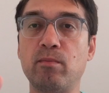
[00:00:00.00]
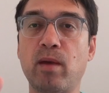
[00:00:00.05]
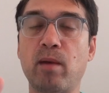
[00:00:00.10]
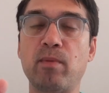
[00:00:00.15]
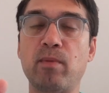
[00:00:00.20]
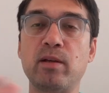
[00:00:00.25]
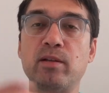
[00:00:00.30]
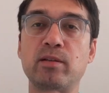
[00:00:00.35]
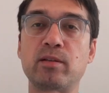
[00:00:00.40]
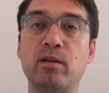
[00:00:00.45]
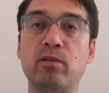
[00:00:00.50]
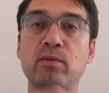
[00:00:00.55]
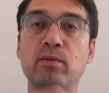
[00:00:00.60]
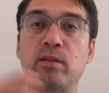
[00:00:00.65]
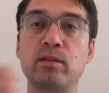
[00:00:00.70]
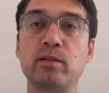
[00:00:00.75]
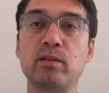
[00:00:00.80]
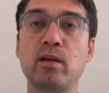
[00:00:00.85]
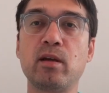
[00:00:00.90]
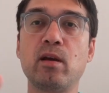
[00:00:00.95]
mapping
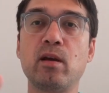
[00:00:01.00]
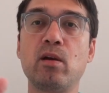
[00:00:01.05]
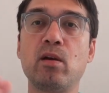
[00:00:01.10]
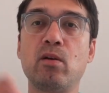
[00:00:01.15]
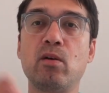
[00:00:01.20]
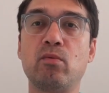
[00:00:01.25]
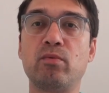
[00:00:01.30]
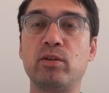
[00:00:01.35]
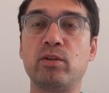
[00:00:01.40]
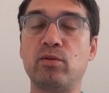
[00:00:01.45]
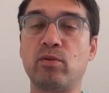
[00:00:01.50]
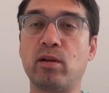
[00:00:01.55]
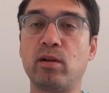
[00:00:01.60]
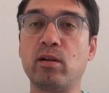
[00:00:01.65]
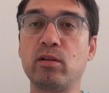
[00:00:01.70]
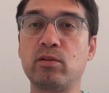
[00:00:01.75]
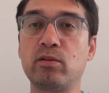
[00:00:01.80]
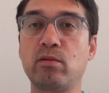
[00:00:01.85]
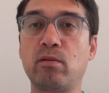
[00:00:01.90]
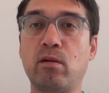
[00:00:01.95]
service, which you can
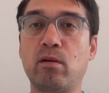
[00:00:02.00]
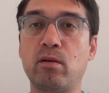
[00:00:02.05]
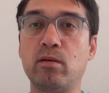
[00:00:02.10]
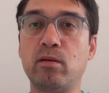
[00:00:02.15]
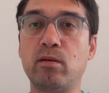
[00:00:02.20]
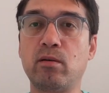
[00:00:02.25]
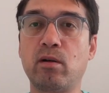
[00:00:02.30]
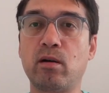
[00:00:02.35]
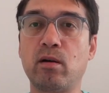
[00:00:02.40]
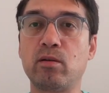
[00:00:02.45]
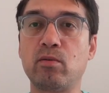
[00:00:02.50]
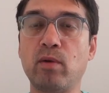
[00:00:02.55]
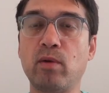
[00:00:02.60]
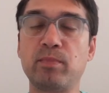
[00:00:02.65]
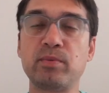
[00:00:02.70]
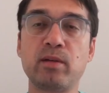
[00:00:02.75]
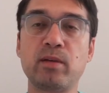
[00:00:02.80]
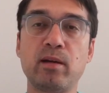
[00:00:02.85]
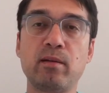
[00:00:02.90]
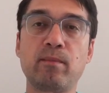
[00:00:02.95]
also order on the
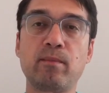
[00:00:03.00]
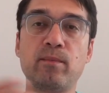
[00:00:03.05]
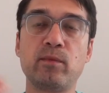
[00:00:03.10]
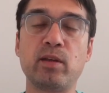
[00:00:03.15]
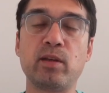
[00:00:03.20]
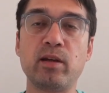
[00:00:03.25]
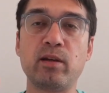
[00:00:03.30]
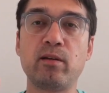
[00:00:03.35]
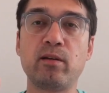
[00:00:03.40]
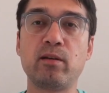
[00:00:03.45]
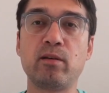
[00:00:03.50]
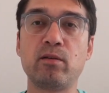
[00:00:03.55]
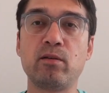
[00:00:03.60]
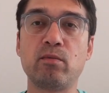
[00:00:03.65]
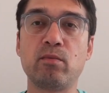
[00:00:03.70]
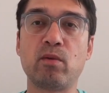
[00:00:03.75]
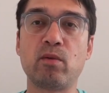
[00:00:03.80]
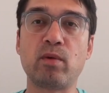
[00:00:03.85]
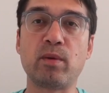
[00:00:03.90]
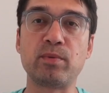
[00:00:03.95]
website. Link
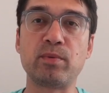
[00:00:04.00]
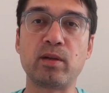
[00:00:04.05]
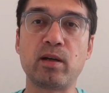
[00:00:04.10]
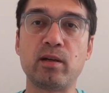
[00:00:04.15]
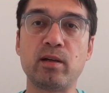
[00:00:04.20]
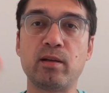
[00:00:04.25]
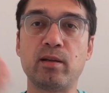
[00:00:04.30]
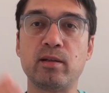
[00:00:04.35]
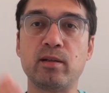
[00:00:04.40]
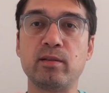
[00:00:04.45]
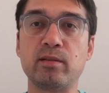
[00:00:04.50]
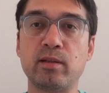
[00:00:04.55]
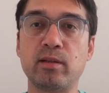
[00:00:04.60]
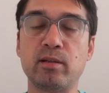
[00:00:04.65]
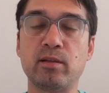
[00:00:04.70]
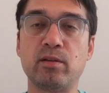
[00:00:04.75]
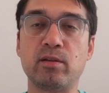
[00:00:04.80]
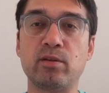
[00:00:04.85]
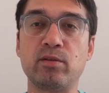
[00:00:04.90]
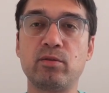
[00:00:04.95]
to my website is
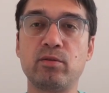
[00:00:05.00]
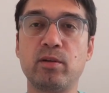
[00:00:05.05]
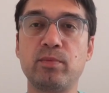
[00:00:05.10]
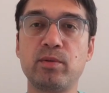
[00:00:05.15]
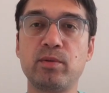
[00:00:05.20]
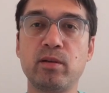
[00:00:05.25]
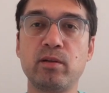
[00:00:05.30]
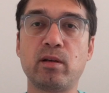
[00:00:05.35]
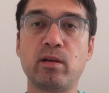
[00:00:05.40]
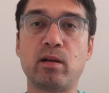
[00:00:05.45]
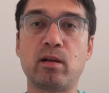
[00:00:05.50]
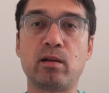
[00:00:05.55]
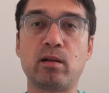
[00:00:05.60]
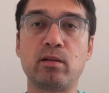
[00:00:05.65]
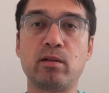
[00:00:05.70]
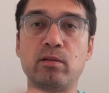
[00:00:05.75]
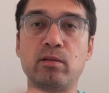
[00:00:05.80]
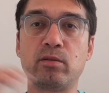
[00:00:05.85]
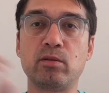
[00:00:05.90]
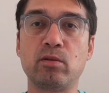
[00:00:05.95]
in the description, and I'll
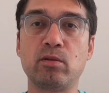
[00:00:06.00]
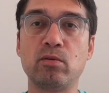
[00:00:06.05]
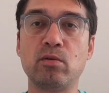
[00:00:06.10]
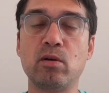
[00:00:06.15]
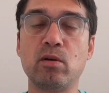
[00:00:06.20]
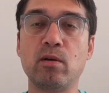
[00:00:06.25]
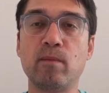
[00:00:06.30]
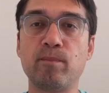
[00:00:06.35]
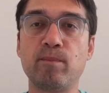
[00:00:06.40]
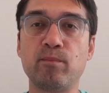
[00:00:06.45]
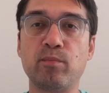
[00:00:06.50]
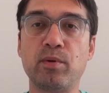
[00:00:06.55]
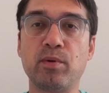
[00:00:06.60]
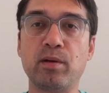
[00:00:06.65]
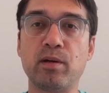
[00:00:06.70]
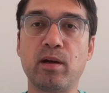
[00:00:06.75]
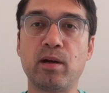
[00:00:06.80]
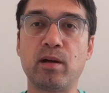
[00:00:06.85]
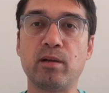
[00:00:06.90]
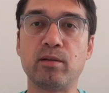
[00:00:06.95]
also put
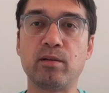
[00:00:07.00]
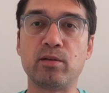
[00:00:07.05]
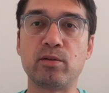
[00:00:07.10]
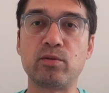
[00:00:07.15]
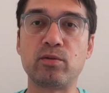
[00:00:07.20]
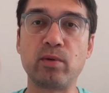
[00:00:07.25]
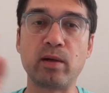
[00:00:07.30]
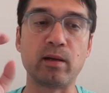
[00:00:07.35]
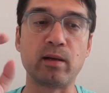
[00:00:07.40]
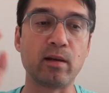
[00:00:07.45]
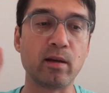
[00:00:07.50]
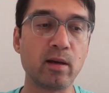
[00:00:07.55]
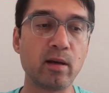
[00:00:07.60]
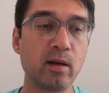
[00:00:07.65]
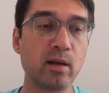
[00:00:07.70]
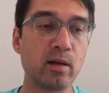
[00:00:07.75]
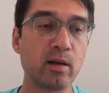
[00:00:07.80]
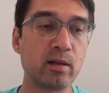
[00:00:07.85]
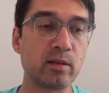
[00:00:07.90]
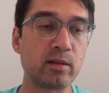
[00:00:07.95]
it on the screen.
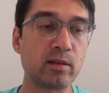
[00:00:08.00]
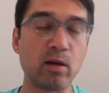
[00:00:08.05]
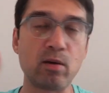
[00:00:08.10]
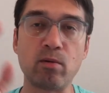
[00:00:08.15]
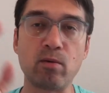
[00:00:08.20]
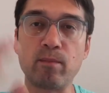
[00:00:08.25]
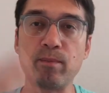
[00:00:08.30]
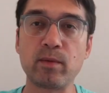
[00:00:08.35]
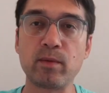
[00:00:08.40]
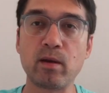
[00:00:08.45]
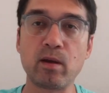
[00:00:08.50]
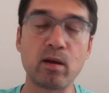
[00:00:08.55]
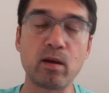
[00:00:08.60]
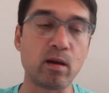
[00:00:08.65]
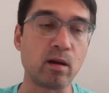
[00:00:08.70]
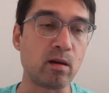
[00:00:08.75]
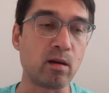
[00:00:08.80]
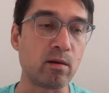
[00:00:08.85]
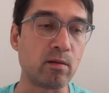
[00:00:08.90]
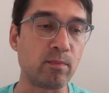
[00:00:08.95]
So
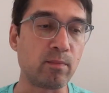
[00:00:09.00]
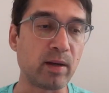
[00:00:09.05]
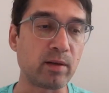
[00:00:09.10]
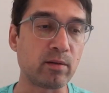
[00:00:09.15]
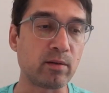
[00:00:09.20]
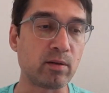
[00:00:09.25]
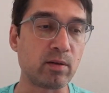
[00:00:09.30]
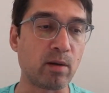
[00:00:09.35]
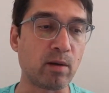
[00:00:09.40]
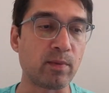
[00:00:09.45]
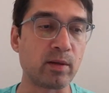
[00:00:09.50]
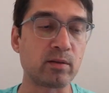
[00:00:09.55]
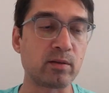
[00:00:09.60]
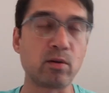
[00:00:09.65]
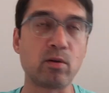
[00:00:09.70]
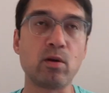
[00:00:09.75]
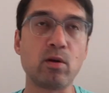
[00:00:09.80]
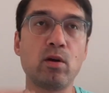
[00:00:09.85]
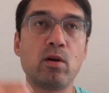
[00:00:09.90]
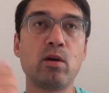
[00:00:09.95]
uh, back to the topic.
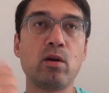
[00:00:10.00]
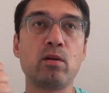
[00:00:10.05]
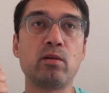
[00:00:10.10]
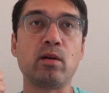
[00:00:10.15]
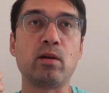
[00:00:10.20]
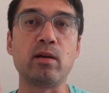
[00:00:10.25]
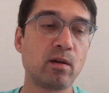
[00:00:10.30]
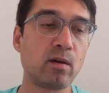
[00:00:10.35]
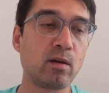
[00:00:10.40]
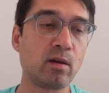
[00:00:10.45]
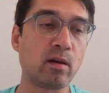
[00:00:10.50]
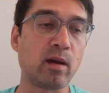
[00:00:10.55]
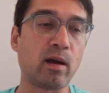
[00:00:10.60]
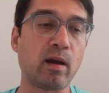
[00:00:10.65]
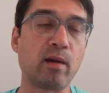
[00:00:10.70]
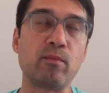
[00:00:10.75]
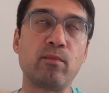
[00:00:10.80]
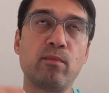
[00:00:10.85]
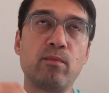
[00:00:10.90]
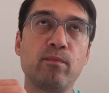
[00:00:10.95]
So then
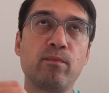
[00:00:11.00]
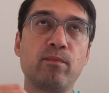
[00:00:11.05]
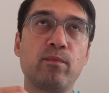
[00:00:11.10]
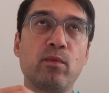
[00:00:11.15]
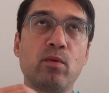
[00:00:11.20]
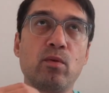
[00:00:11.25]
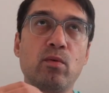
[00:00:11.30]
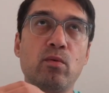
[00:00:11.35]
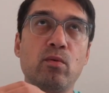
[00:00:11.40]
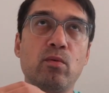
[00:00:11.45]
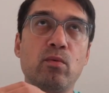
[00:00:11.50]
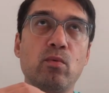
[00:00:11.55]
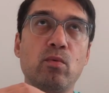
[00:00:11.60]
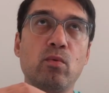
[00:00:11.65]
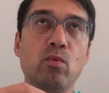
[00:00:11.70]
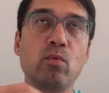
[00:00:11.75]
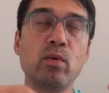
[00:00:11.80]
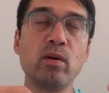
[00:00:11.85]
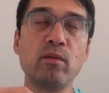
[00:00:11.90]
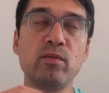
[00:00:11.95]
I'm
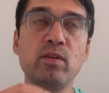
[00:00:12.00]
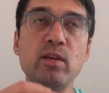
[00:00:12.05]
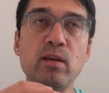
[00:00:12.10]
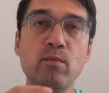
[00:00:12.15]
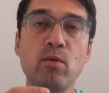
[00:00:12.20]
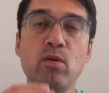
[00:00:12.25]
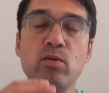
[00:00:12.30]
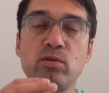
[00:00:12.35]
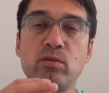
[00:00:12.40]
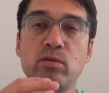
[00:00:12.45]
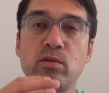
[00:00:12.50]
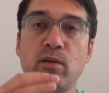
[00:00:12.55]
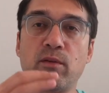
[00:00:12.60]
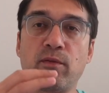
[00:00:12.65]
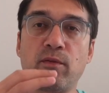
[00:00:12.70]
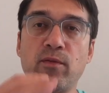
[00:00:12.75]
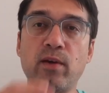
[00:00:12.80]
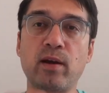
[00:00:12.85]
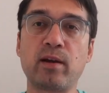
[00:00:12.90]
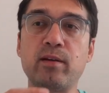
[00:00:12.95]
one of the most
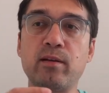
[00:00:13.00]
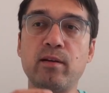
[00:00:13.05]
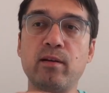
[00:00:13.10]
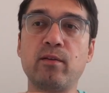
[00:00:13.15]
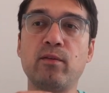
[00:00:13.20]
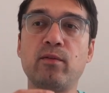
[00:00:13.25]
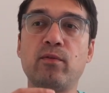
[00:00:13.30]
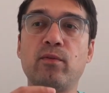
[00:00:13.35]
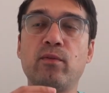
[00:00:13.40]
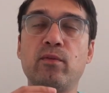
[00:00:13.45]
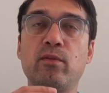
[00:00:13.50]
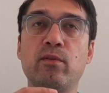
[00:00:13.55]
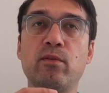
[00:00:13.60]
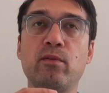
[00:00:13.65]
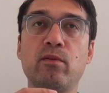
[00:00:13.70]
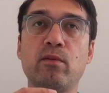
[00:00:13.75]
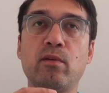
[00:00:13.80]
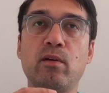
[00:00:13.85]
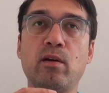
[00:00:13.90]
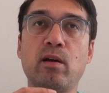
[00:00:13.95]
effective,
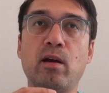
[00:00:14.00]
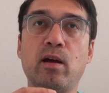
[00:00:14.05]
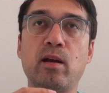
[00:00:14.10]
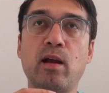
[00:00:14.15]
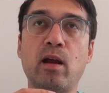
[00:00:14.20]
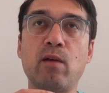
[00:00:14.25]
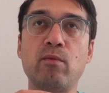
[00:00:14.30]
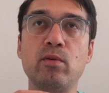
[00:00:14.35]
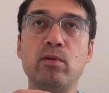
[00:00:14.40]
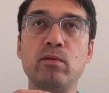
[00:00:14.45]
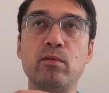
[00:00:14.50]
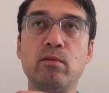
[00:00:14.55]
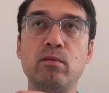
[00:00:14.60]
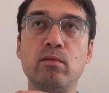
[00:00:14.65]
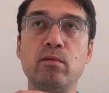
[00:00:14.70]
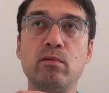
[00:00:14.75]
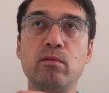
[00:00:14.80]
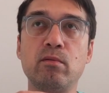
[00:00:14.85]
and I would